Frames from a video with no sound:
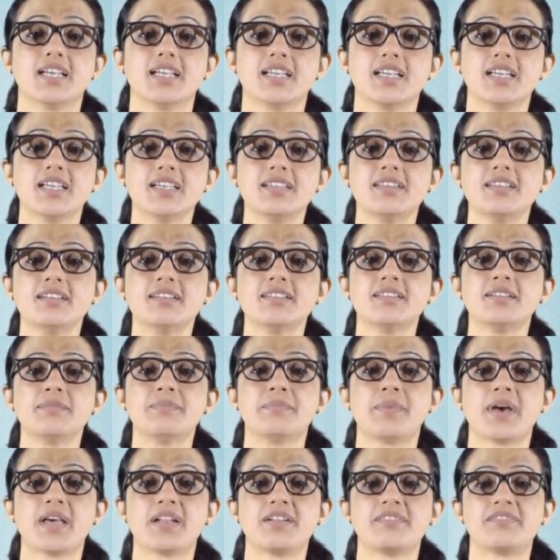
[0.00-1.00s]
either the
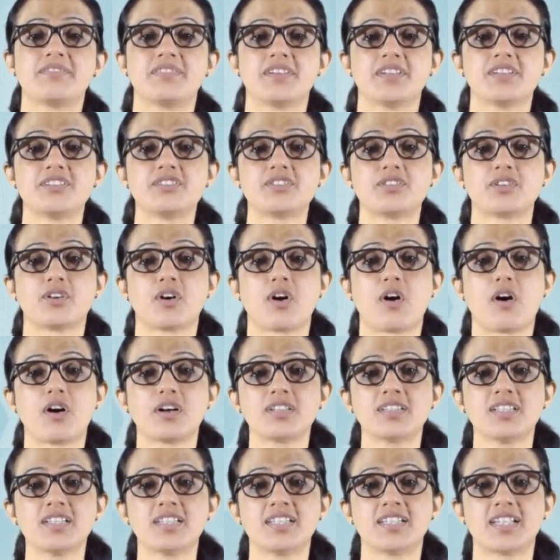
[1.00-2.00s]
benefits
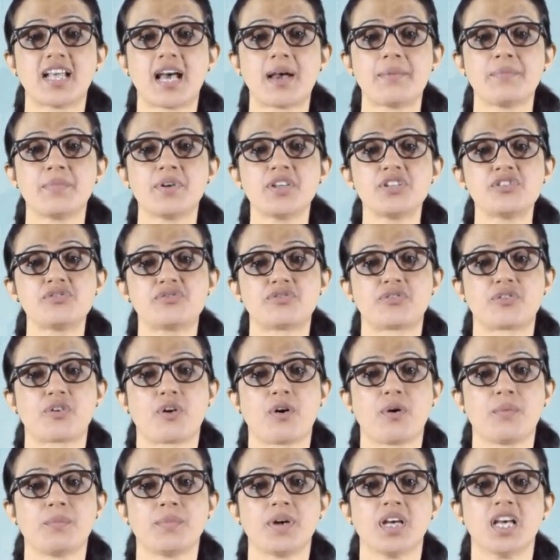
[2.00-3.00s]
or the damage
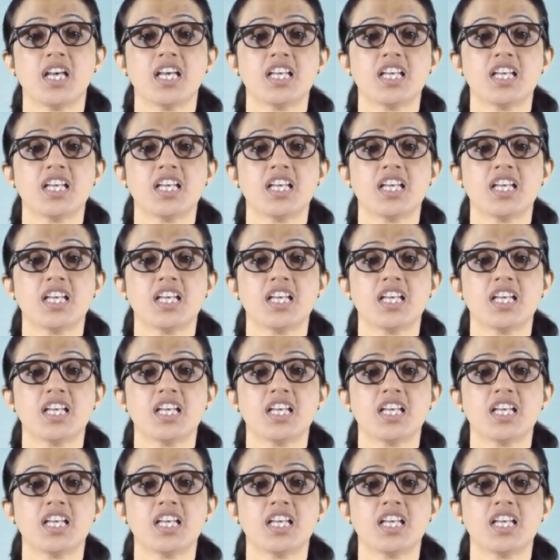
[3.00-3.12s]
from